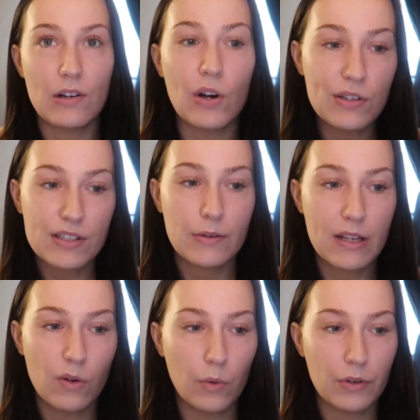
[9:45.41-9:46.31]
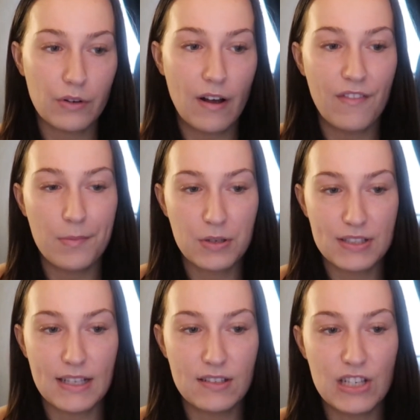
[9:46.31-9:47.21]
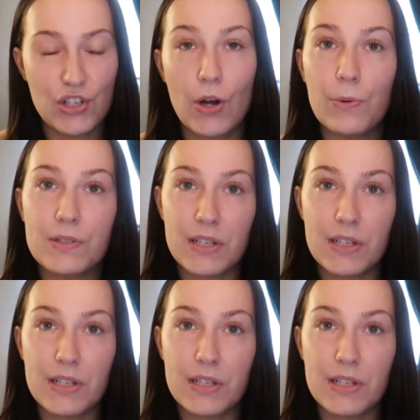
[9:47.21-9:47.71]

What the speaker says: also in order of percentage owned